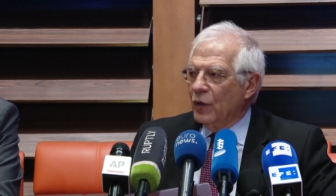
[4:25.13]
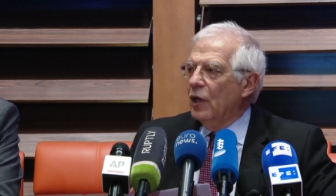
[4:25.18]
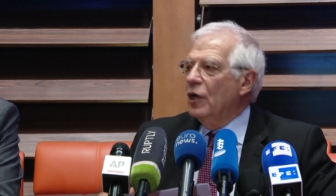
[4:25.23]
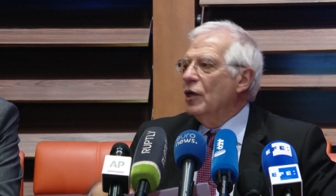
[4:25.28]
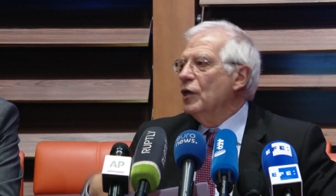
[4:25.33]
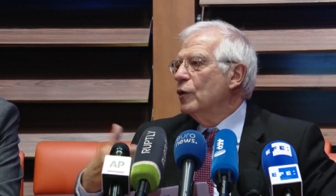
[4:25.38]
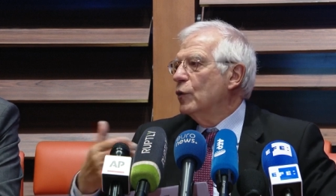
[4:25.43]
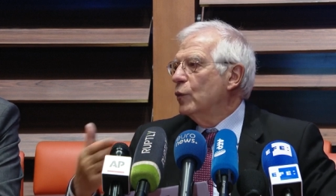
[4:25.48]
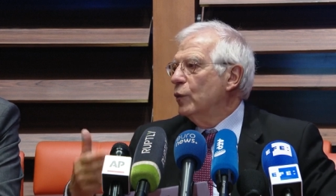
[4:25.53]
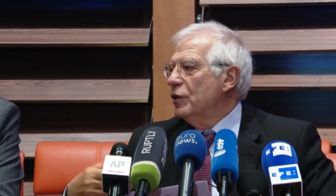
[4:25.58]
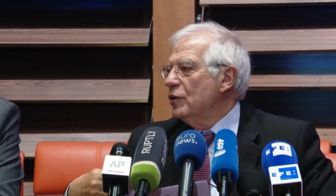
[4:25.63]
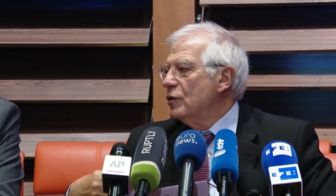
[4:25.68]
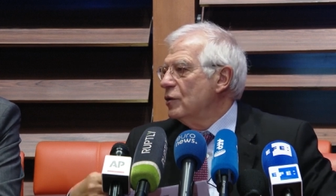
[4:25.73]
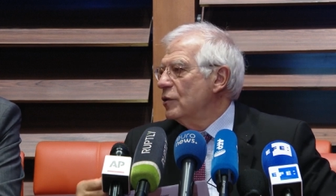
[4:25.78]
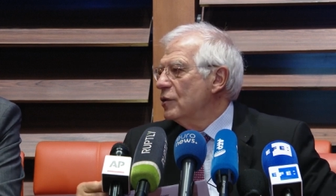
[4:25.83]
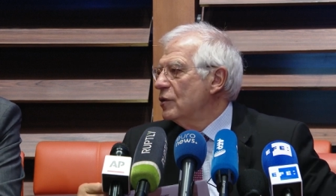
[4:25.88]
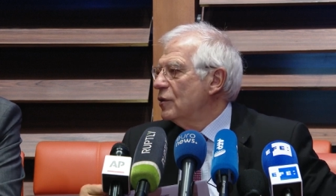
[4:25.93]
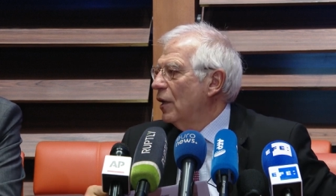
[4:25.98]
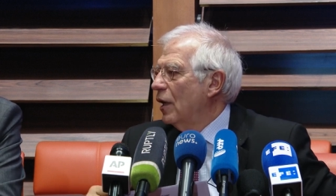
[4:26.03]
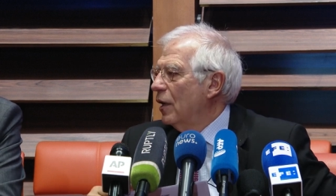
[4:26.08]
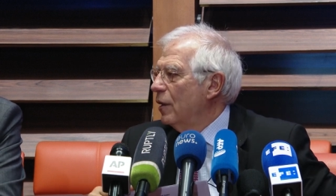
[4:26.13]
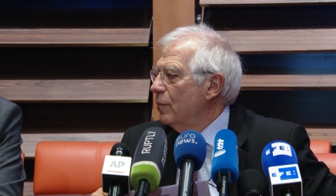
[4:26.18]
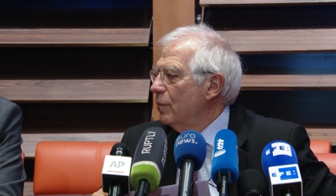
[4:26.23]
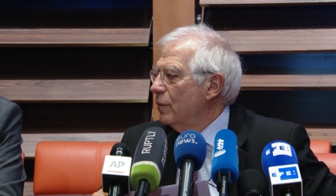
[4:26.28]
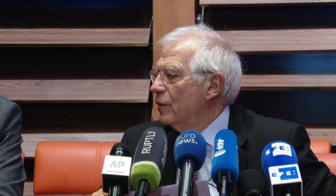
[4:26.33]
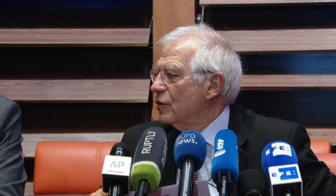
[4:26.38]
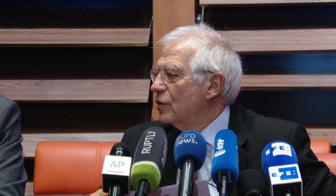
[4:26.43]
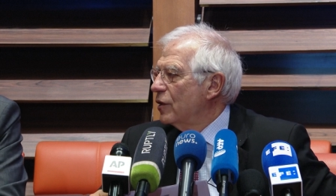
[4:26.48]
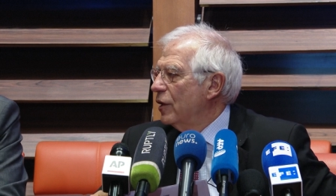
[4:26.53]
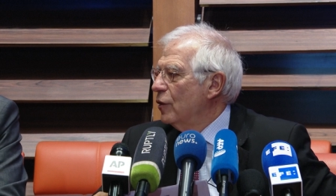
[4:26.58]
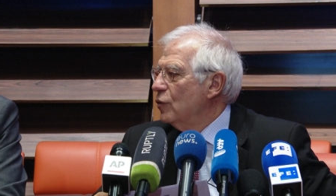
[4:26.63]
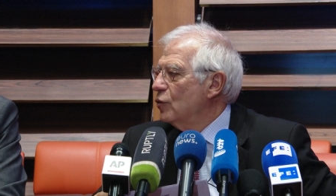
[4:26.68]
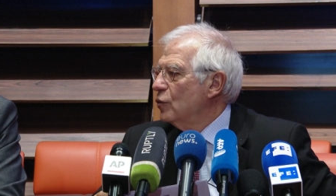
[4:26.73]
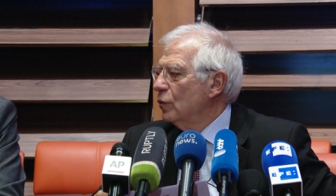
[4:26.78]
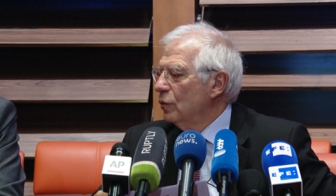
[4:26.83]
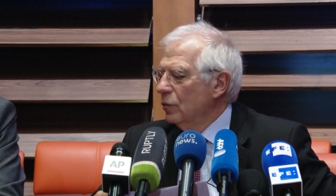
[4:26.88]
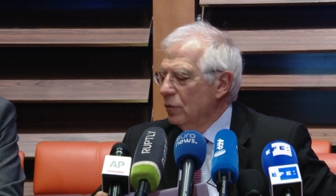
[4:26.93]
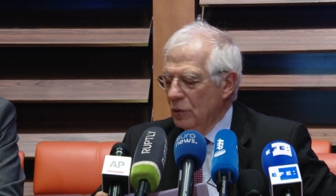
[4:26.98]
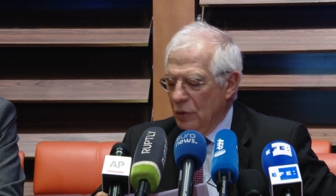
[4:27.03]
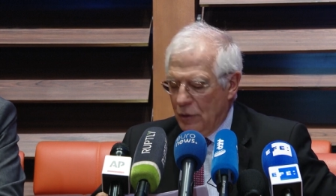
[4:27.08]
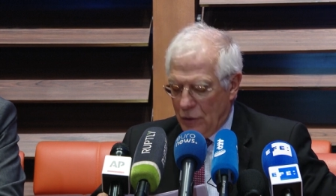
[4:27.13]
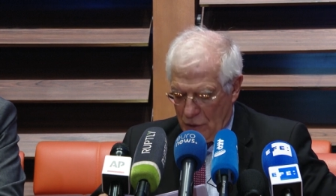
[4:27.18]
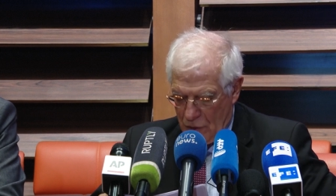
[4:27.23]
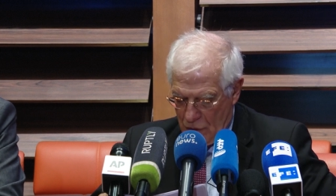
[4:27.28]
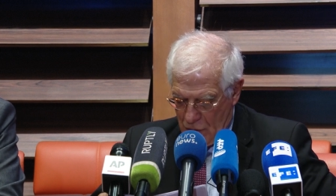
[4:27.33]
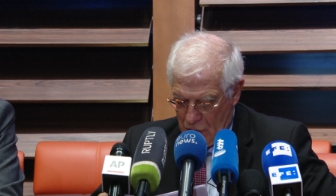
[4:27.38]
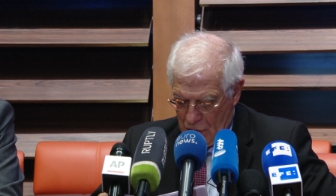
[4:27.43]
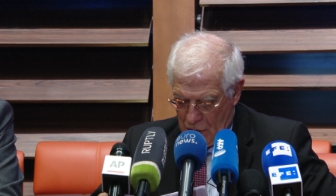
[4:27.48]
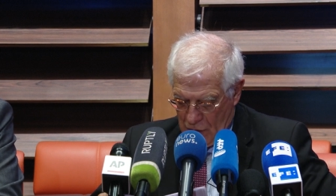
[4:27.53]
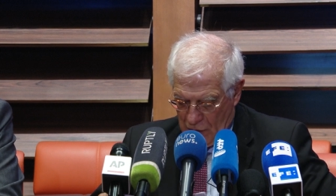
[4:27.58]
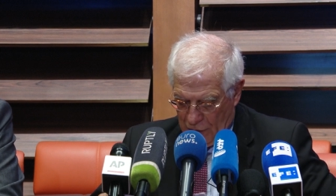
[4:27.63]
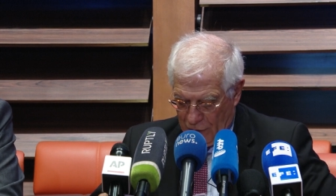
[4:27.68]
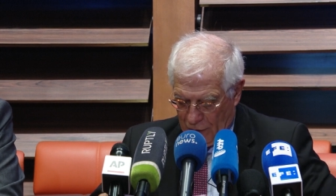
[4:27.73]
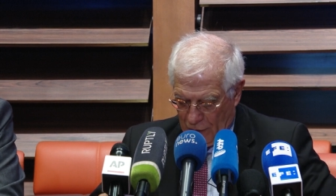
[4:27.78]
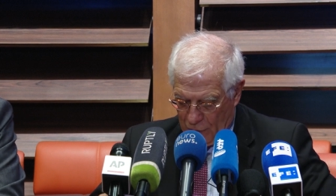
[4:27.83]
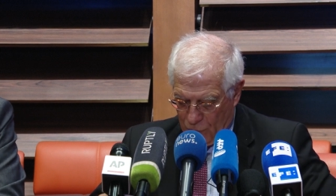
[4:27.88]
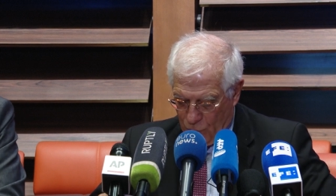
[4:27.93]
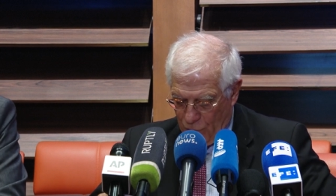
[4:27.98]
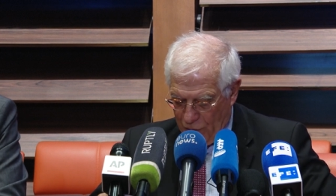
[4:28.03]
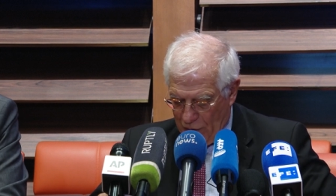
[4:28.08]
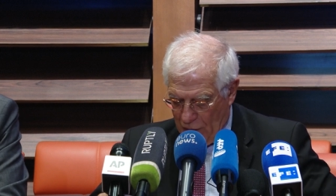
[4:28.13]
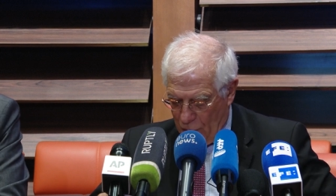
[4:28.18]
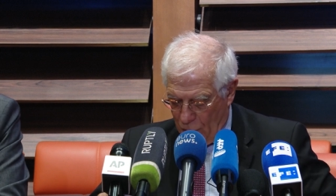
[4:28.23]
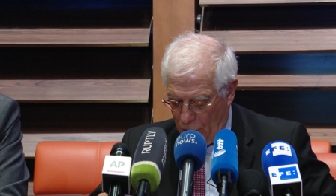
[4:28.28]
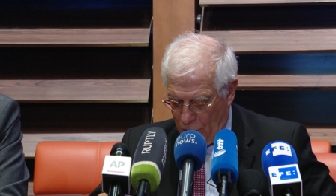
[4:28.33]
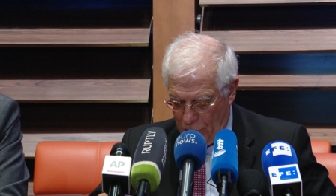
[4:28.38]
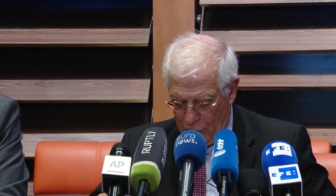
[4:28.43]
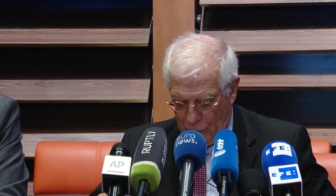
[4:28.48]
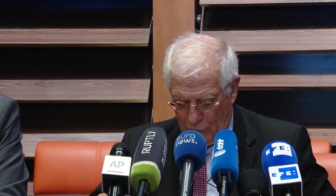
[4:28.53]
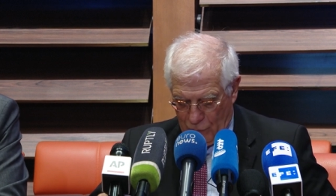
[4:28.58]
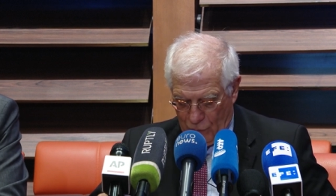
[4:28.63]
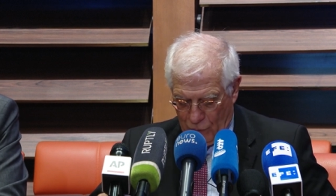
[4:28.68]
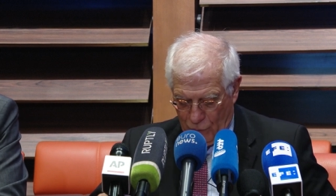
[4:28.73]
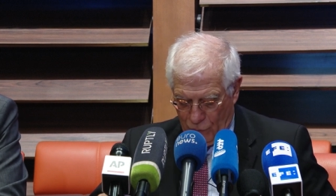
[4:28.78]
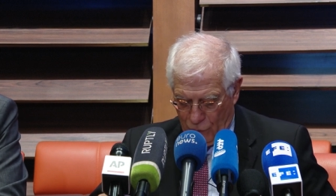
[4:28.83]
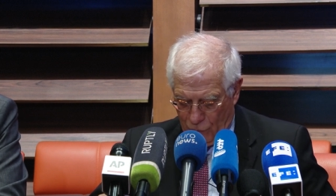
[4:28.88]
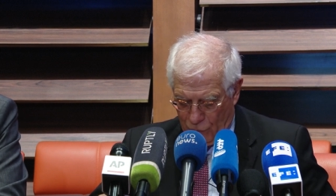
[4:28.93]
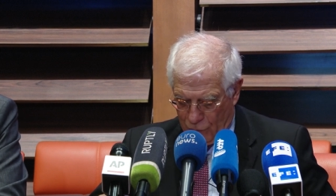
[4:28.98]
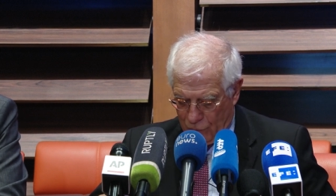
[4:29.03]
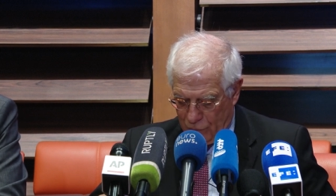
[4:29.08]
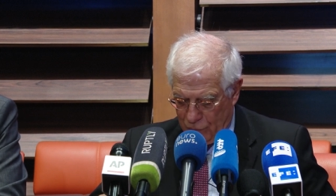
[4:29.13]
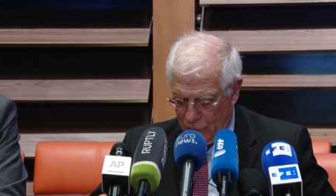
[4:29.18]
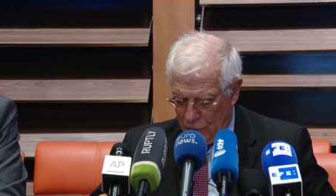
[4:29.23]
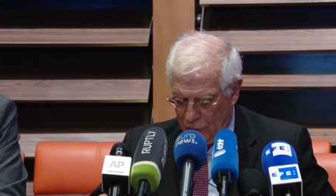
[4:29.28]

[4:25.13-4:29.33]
increase this time schedule, and that we are going to do.